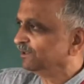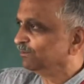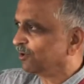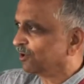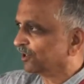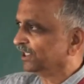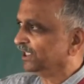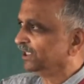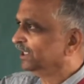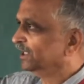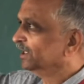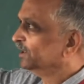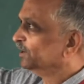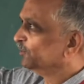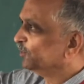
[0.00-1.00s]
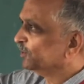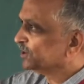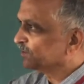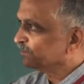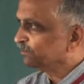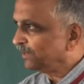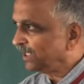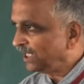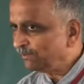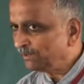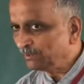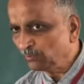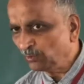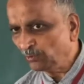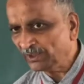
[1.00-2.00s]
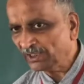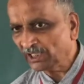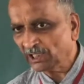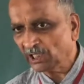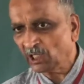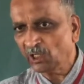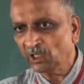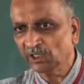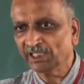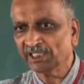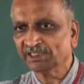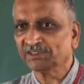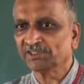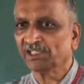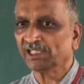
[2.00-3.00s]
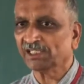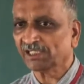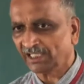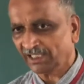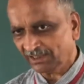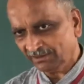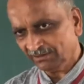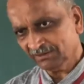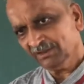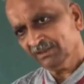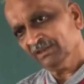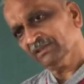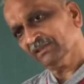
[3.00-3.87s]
body which may be moving along a straight line,